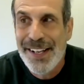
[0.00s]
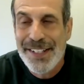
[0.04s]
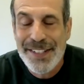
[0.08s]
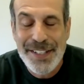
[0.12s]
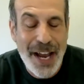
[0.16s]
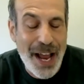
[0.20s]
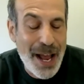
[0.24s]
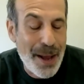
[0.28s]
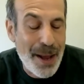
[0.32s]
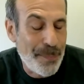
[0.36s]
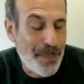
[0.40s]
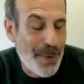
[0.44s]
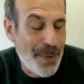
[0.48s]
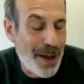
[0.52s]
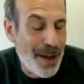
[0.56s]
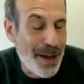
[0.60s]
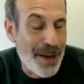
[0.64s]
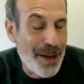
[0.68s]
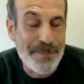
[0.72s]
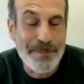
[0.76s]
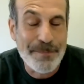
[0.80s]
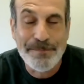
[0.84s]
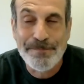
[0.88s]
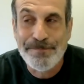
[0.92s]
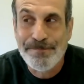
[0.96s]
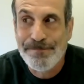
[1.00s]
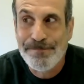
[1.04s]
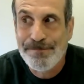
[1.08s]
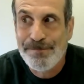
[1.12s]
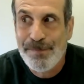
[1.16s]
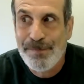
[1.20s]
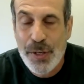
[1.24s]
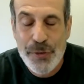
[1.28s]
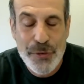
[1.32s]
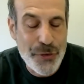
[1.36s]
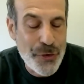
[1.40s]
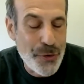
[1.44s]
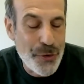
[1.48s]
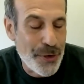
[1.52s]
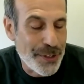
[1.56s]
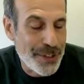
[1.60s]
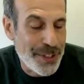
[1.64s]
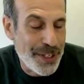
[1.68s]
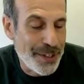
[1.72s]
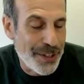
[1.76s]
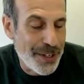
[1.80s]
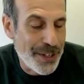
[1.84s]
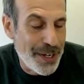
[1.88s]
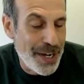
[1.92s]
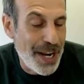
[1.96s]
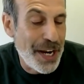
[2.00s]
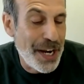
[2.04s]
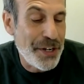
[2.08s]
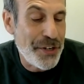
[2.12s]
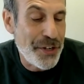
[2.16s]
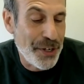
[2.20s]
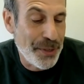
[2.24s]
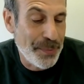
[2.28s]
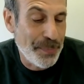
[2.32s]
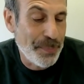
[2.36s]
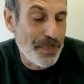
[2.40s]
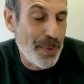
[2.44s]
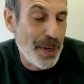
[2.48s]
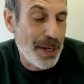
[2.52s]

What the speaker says: top student in the nation.